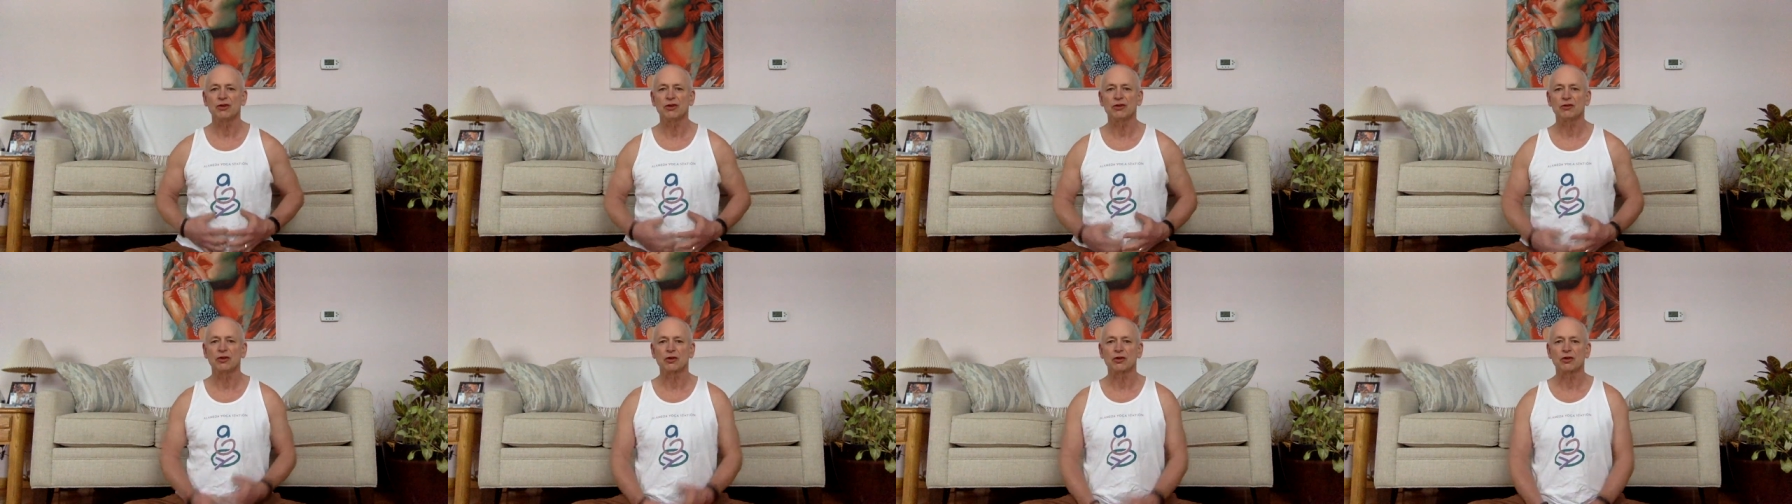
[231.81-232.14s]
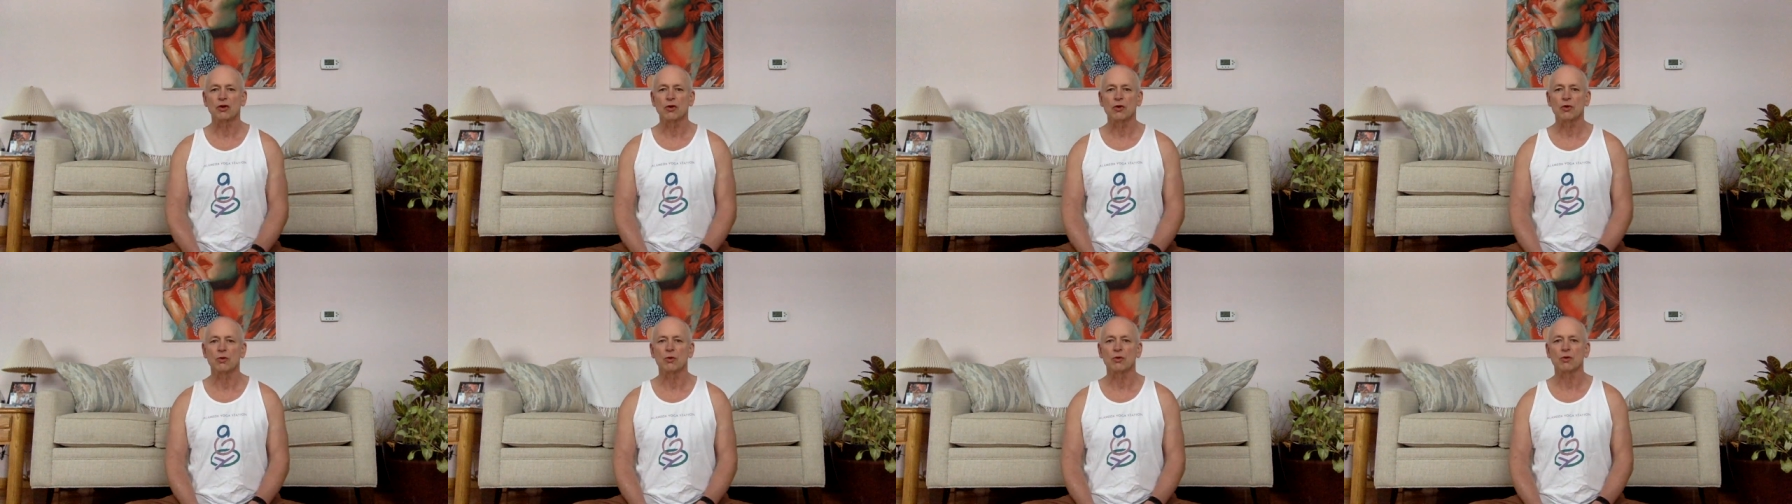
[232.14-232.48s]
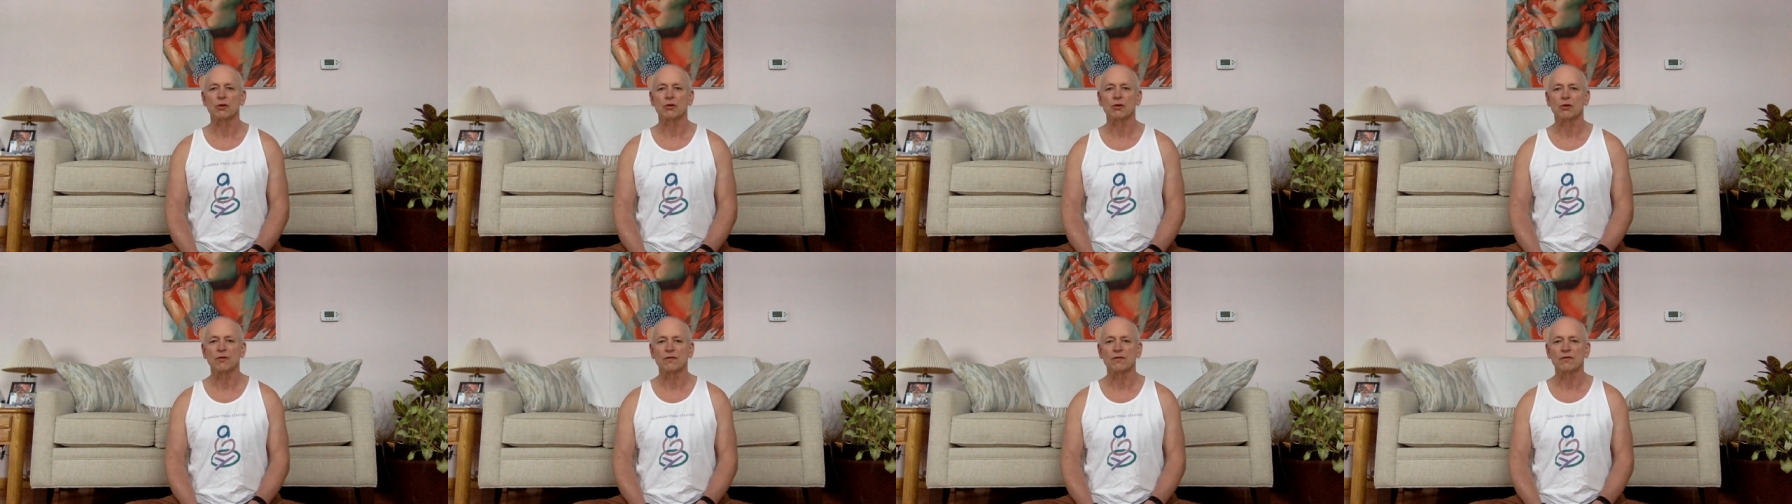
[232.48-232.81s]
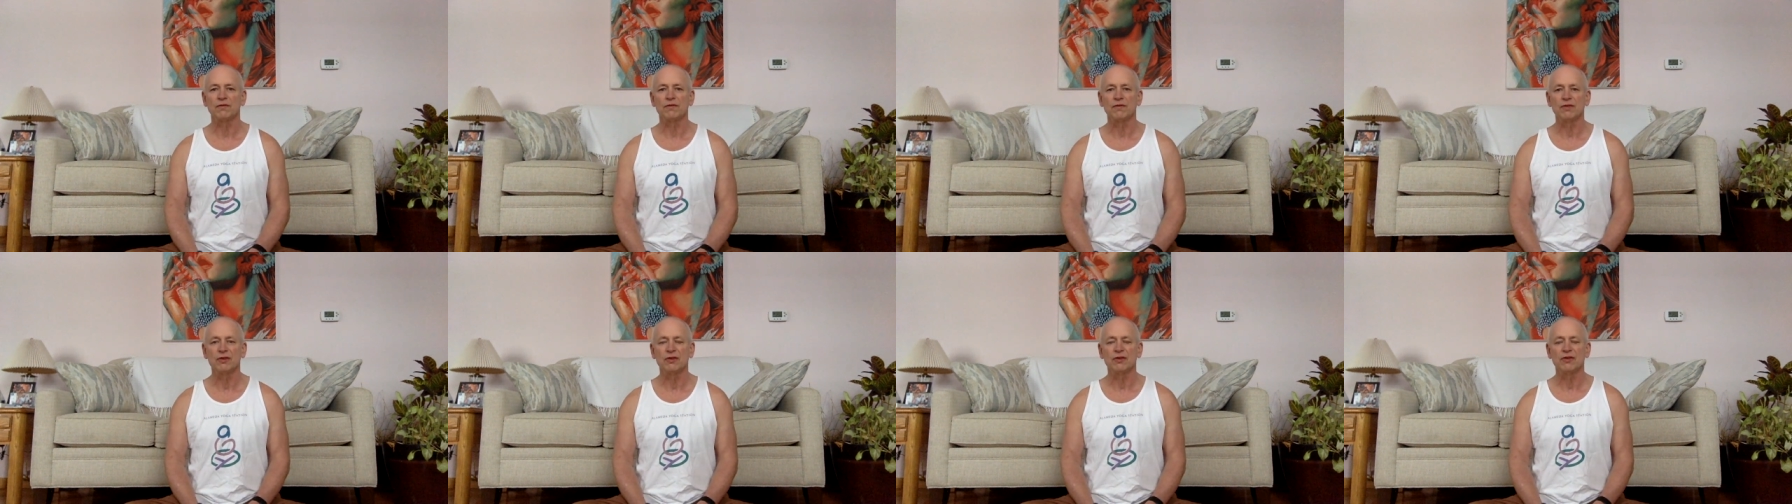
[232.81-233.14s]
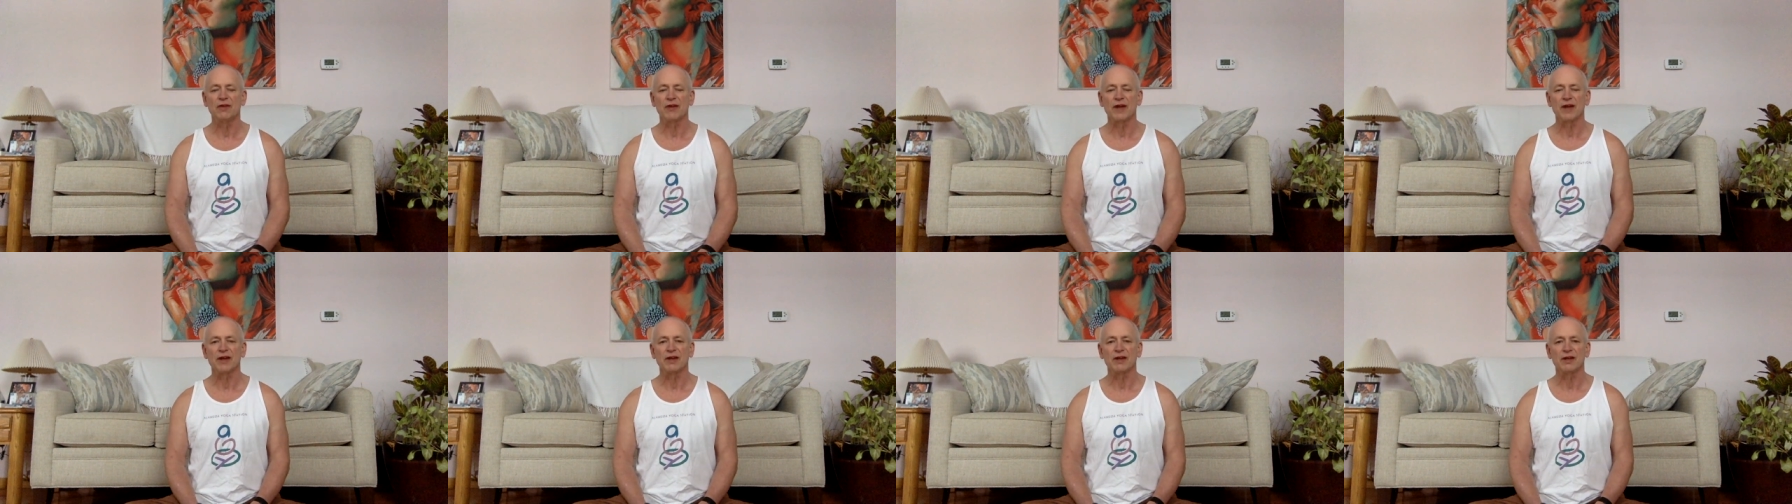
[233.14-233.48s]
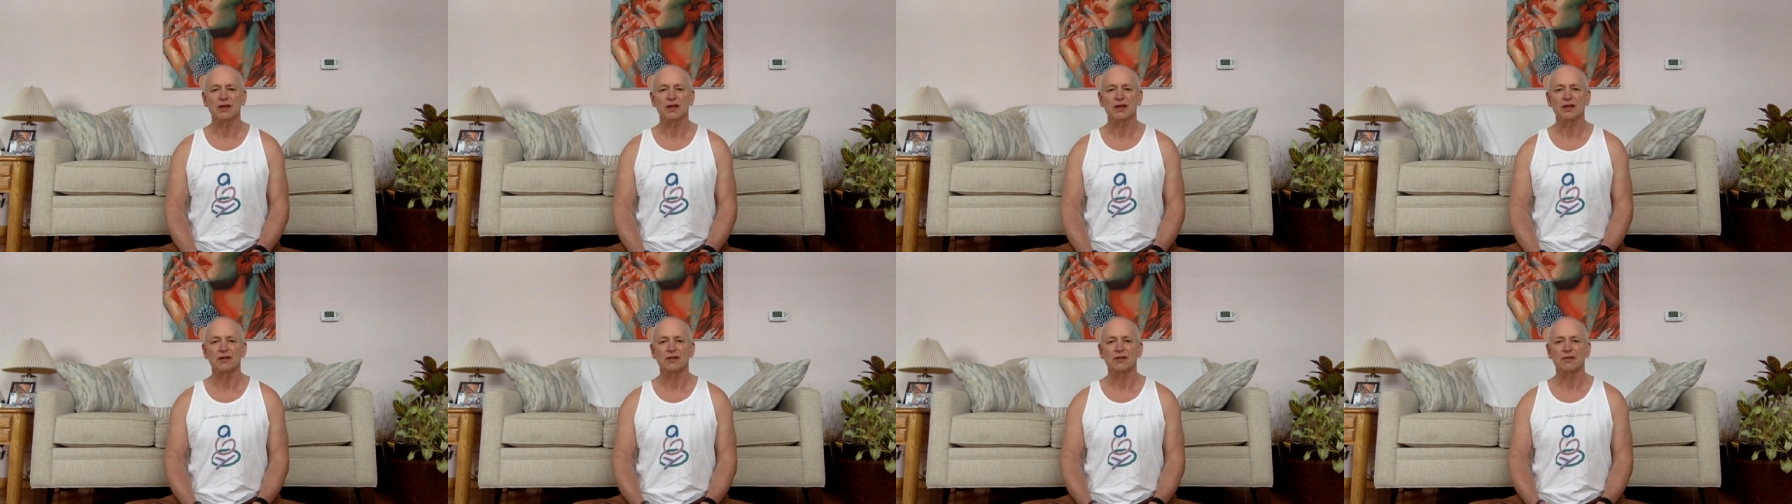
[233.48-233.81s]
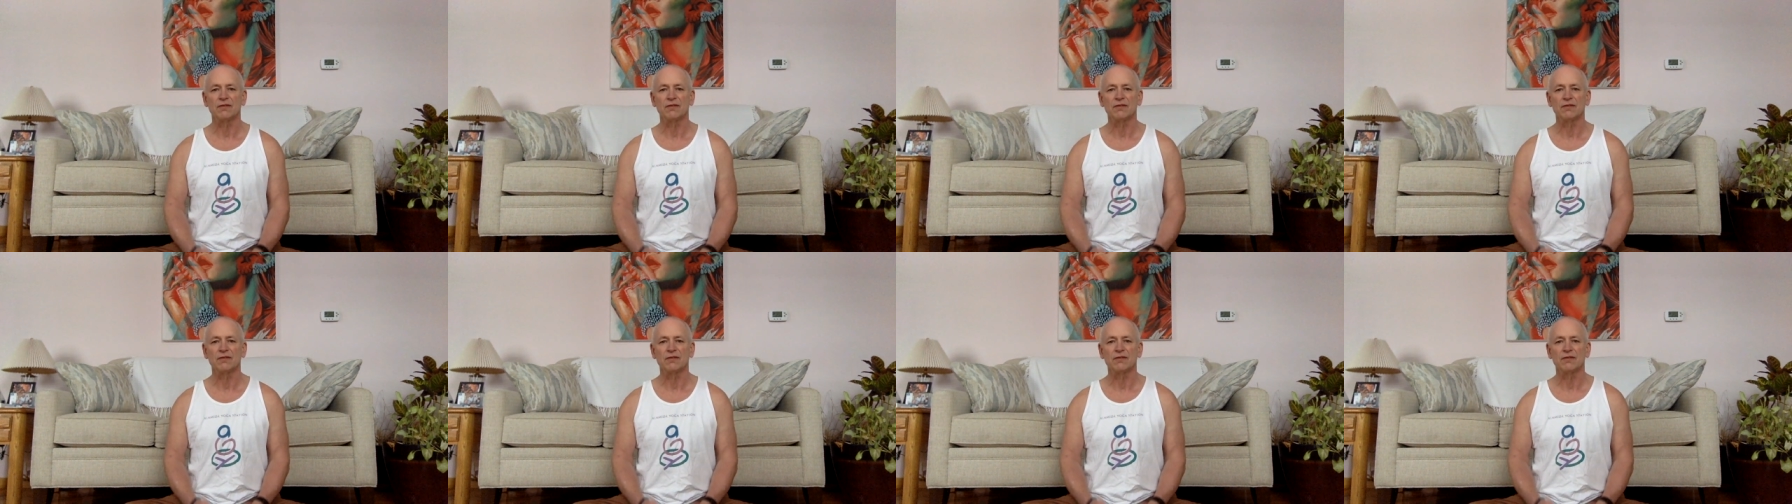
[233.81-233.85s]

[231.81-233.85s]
in the core. Feel that heat.